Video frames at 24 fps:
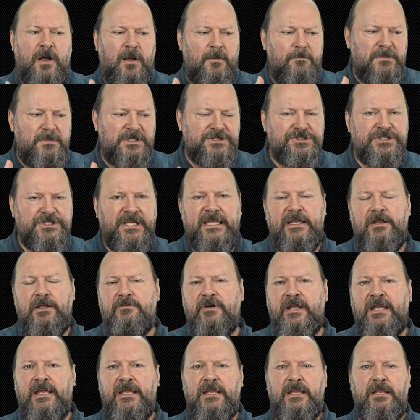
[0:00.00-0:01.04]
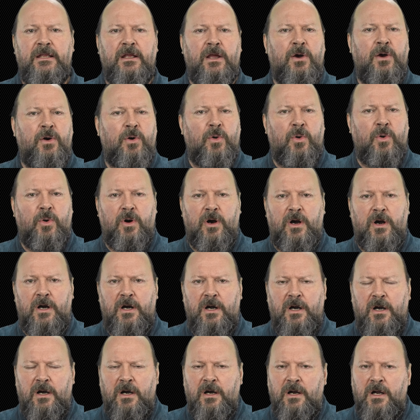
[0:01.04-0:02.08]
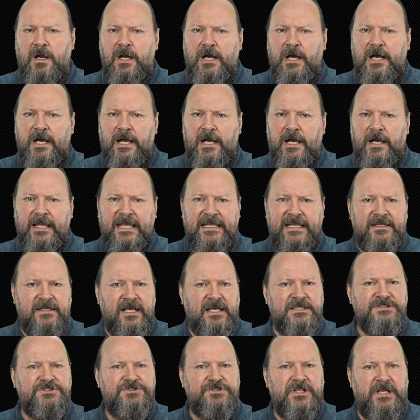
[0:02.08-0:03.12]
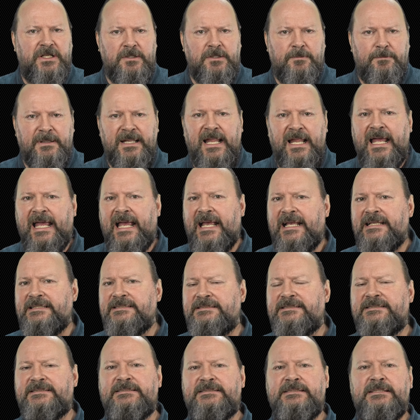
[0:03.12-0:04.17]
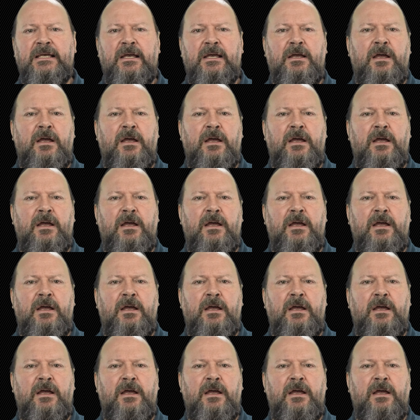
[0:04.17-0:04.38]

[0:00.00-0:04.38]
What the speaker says: machinery or industrial plants,